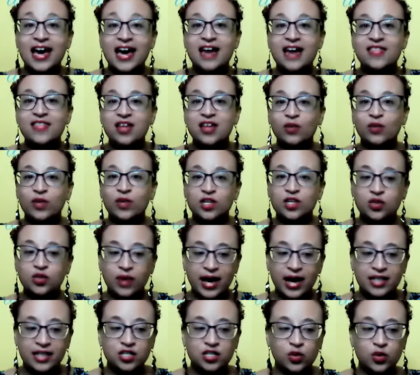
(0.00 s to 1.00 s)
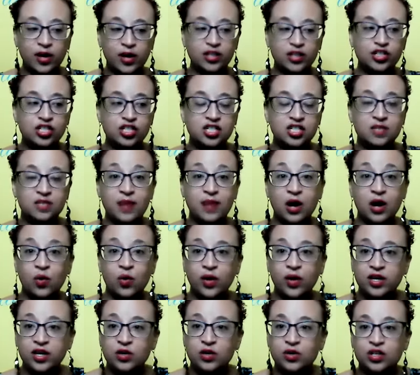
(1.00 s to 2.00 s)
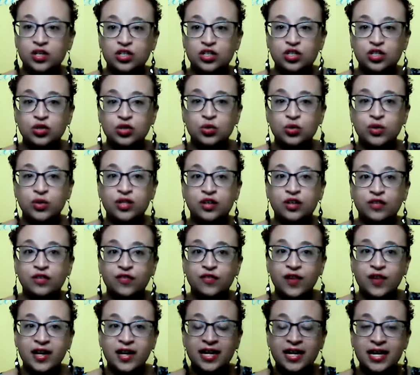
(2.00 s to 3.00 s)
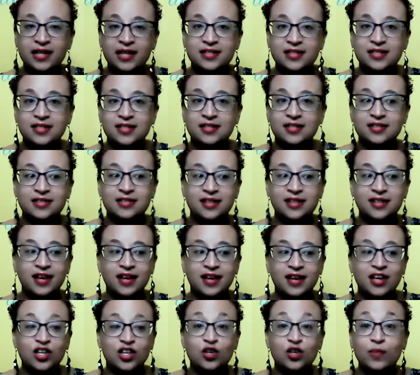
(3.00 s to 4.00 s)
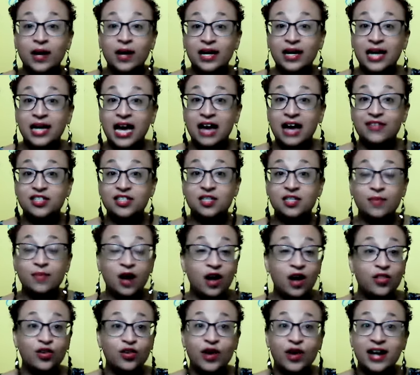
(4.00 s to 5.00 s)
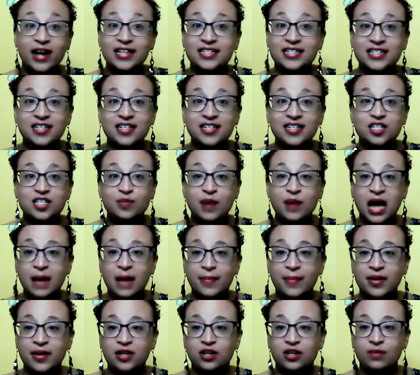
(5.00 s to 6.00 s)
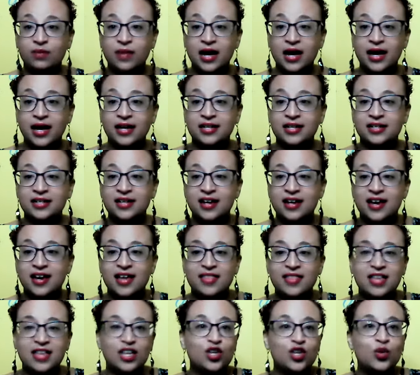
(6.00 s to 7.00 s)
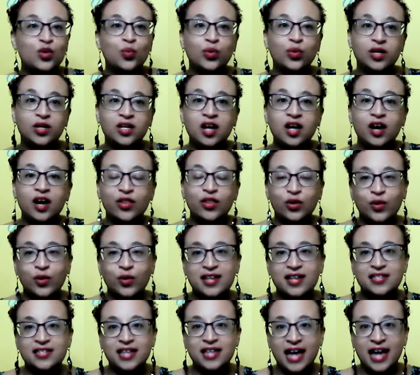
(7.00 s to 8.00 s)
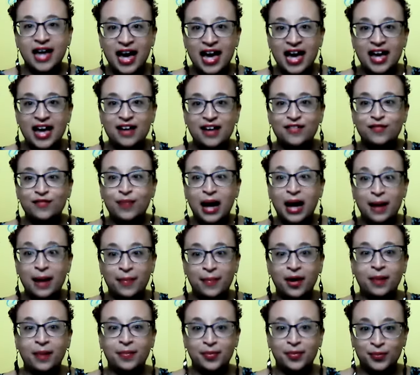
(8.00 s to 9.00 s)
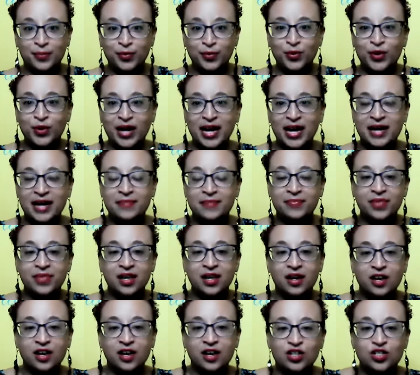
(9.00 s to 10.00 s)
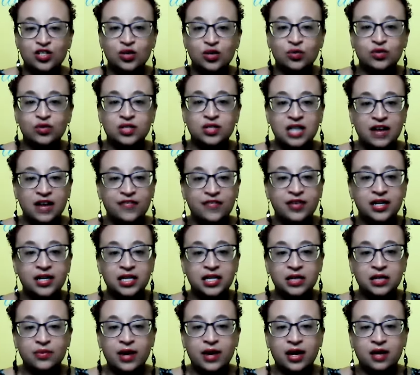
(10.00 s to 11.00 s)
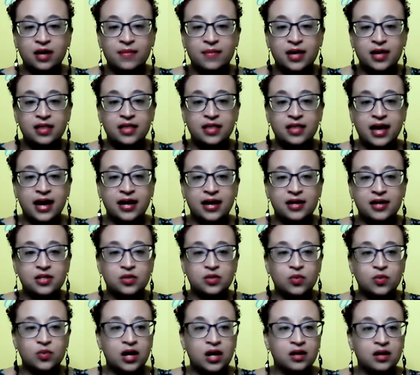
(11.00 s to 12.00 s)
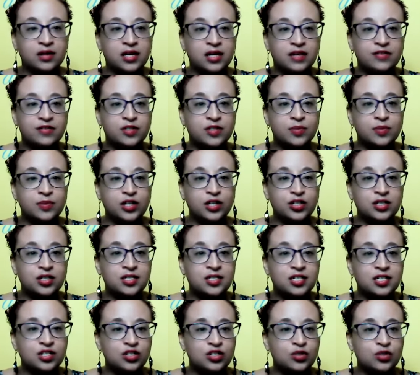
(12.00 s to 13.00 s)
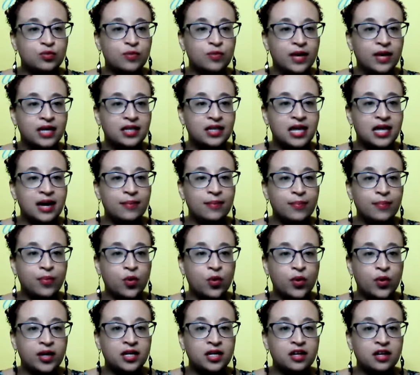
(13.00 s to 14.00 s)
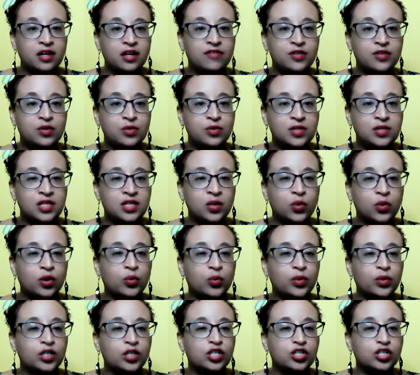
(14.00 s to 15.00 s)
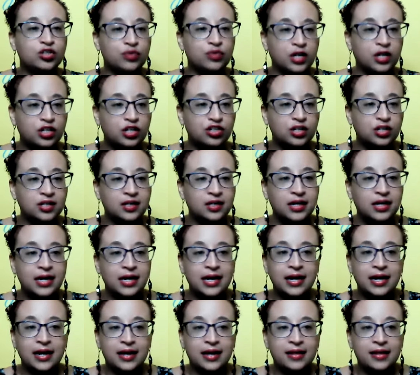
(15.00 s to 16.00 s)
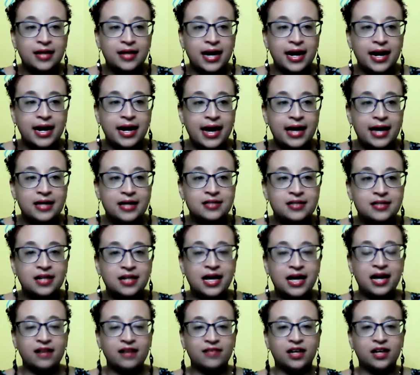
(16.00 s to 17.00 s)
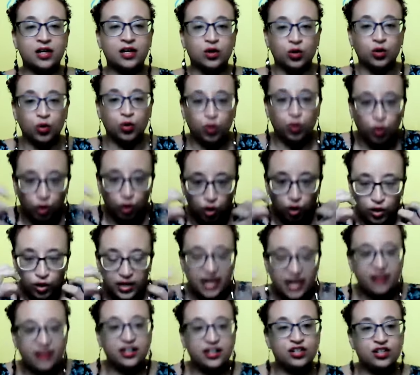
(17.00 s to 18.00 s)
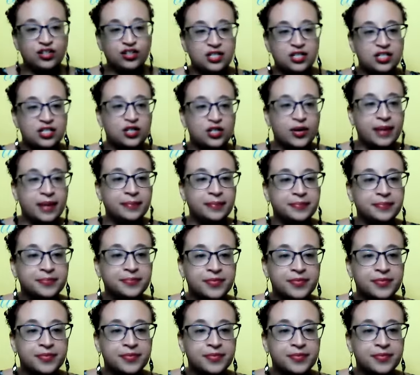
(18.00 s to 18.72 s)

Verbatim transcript: And then when you ask questions about what you can do with your finances, you might have some other ideas pop in your mind that you wouldn't otherwise have pop up. Okay. So definitely recommend that as well, especially since you made that point of using the word restriction. That has a lot of like oh, energy to it.